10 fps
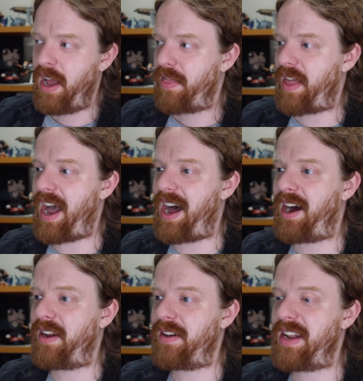They
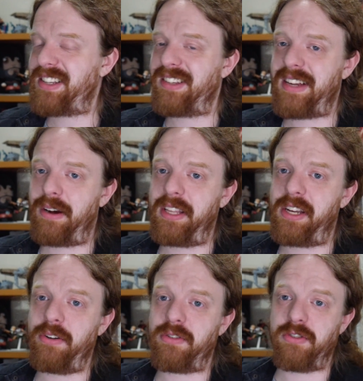aren't necessarily
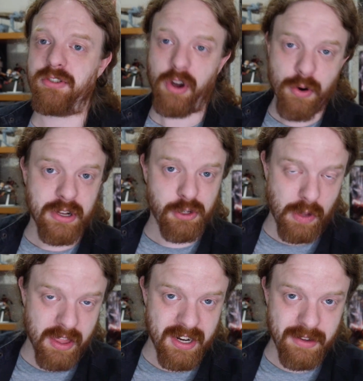going to zone as
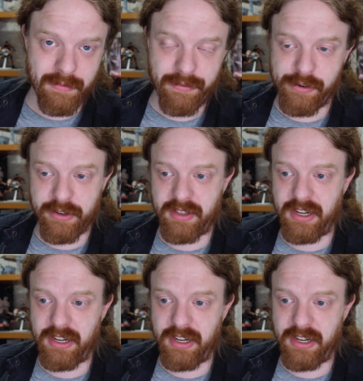well as they did in 1st